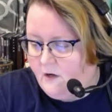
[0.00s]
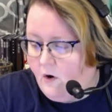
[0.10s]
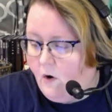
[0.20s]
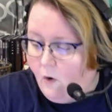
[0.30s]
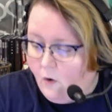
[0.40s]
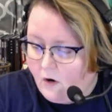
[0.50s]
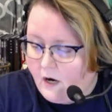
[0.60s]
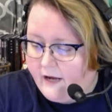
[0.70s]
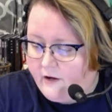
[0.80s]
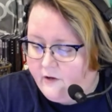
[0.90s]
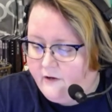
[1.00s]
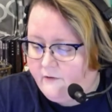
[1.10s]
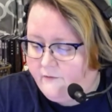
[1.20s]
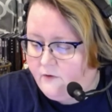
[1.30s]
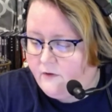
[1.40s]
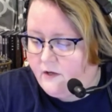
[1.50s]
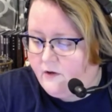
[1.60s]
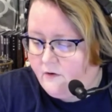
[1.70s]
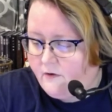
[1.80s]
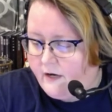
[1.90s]
Or I could interview the
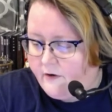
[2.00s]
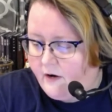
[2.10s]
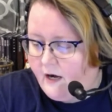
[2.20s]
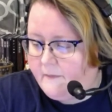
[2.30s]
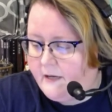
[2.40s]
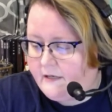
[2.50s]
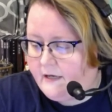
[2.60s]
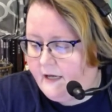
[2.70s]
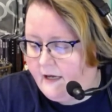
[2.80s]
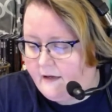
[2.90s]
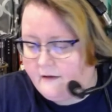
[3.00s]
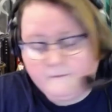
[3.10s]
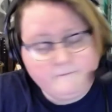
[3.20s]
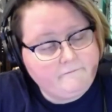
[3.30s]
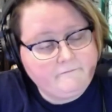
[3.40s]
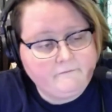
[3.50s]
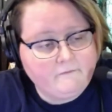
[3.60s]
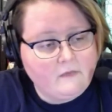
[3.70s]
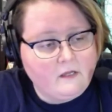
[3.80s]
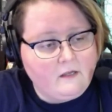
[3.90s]
curator, Ahmet Keh.
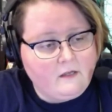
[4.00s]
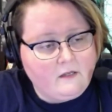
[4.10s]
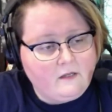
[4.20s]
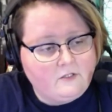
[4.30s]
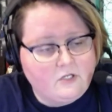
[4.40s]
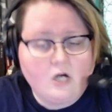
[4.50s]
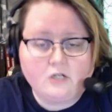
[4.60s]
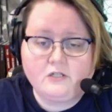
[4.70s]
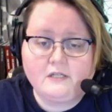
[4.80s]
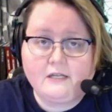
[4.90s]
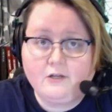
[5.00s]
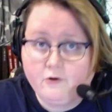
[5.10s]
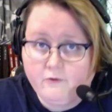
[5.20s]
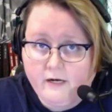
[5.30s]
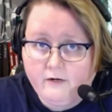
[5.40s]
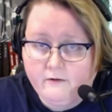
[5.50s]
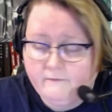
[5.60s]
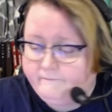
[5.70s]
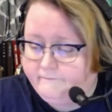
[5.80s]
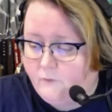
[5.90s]
Talk to the curator,
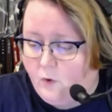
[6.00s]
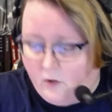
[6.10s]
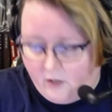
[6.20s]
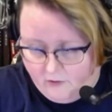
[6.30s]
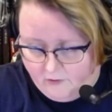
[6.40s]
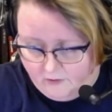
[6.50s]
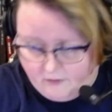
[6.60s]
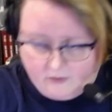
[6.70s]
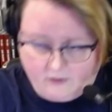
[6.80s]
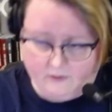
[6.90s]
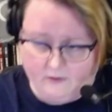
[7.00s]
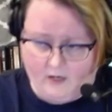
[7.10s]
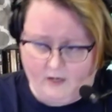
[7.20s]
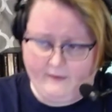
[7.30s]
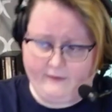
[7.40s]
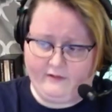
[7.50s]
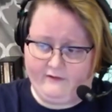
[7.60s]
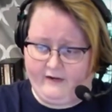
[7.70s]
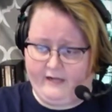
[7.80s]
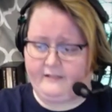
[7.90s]
or go to talk about the
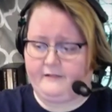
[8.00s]
device.